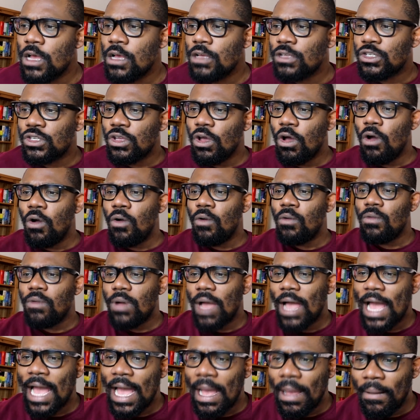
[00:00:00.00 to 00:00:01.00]
So
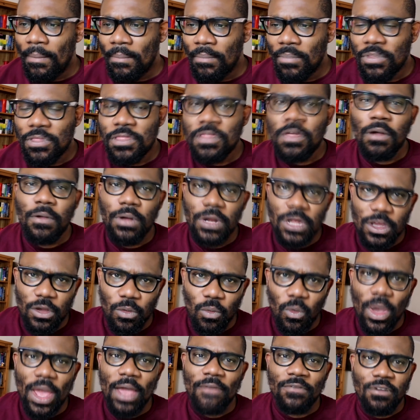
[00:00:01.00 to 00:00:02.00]
I'm thoroughly
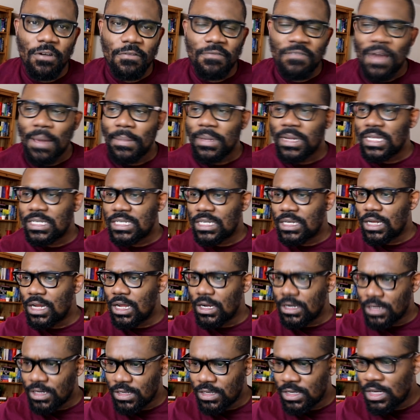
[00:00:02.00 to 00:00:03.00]
aware. I've got families in
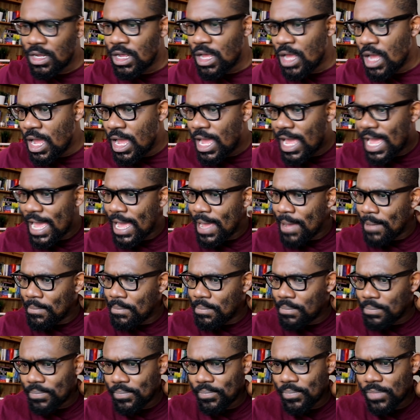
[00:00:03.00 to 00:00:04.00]
London.
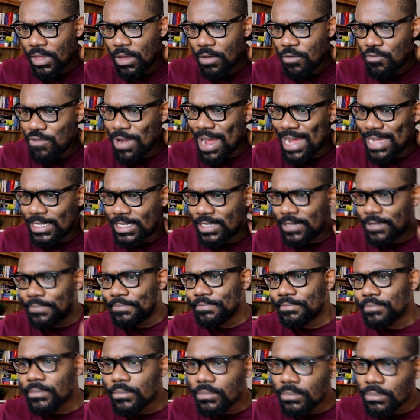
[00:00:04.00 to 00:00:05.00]
Right.
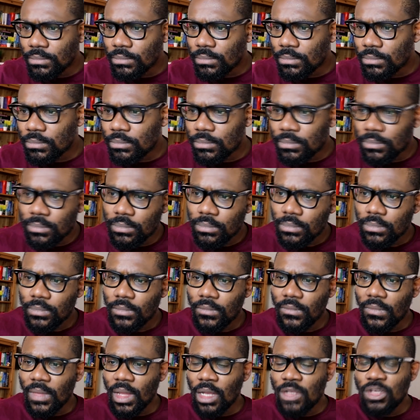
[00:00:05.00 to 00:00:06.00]

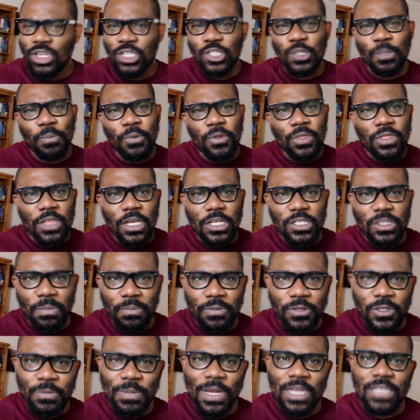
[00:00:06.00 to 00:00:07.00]
Just to put things in
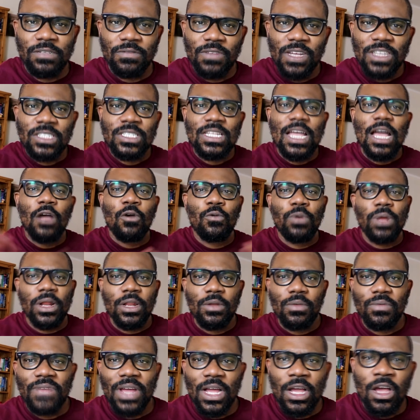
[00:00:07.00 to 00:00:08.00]
perspective, let's start
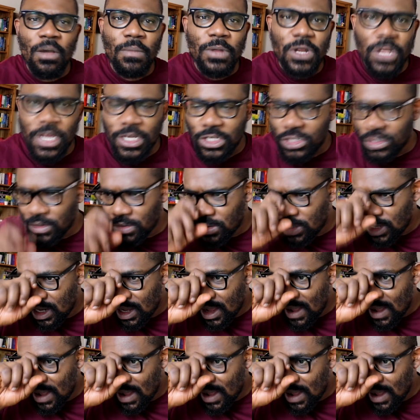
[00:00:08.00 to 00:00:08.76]
quickly with accommodation.